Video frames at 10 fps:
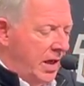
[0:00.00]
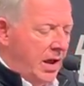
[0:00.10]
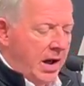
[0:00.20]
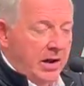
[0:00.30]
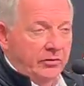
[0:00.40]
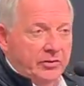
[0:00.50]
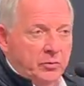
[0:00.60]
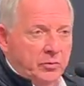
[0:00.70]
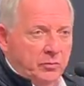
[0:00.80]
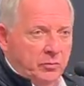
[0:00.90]
Honestly,
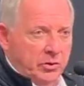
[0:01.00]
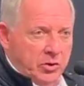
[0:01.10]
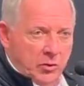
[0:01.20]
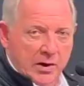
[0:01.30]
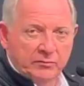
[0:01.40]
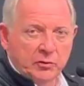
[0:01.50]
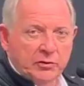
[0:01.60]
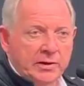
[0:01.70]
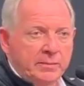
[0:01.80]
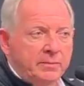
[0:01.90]
really grateful
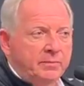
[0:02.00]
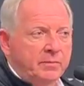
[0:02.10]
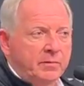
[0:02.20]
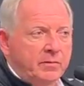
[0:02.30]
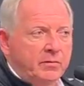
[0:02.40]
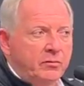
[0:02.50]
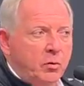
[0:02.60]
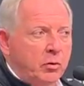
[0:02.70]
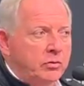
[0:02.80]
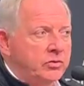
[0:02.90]
to him
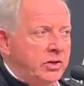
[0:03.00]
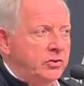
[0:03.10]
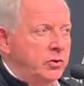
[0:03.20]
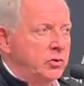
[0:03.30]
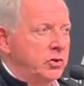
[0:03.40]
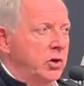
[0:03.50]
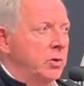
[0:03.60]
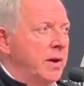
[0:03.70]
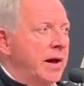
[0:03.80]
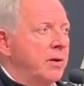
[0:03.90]
for 6 years ago
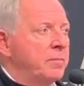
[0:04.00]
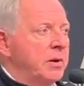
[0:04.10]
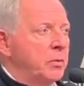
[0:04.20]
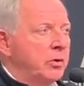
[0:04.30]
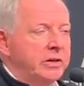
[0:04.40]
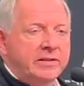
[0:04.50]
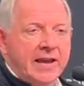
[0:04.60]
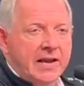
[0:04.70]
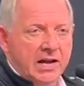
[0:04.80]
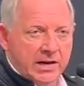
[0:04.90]
now being willing to
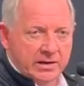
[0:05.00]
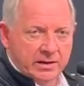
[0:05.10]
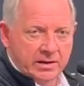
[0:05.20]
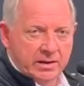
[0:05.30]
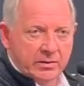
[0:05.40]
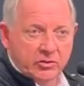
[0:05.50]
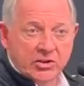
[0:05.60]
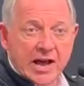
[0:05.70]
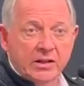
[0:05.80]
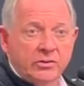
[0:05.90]
take on the
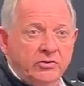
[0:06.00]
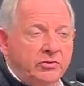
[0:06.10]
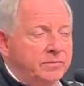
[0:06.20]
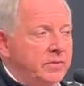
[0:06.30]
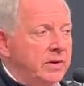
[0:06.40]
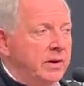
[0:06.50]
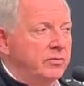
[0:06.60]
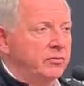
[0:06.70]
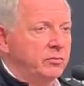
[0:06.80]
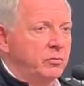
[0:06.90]
challenge
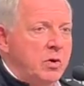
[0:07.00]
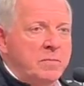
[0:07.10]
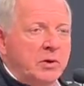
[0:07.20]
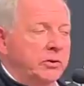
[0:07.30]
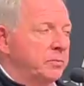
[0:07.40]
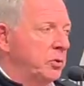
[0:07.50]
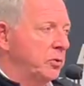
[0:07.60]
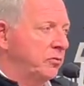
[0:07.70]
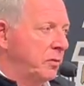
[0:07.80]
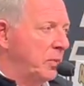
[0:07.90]
of rebuilding
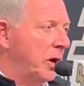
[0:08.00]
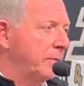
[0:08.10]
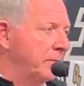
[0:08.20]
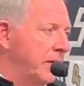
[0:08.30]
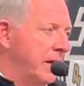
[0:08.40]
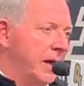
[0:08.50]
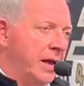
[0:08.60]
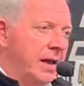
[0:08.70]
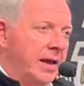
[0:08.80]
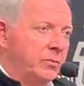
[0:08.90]
Purdue football,
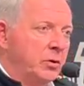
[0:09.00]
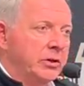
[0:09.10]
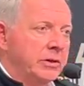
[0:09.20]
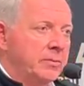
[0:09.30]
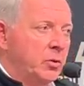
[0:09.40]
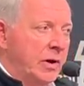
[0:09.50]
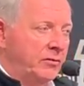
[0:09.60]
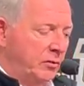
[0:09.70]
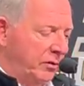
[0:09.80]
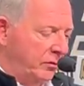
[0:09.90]
and really am
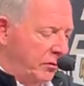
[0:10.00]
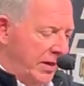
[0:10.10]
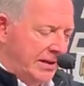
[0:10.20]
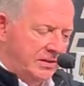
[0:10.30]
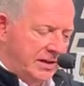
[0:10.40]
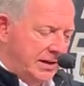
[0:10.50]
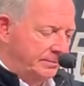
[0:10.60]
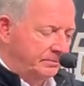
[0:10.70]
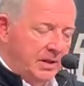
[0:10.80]
grateful for that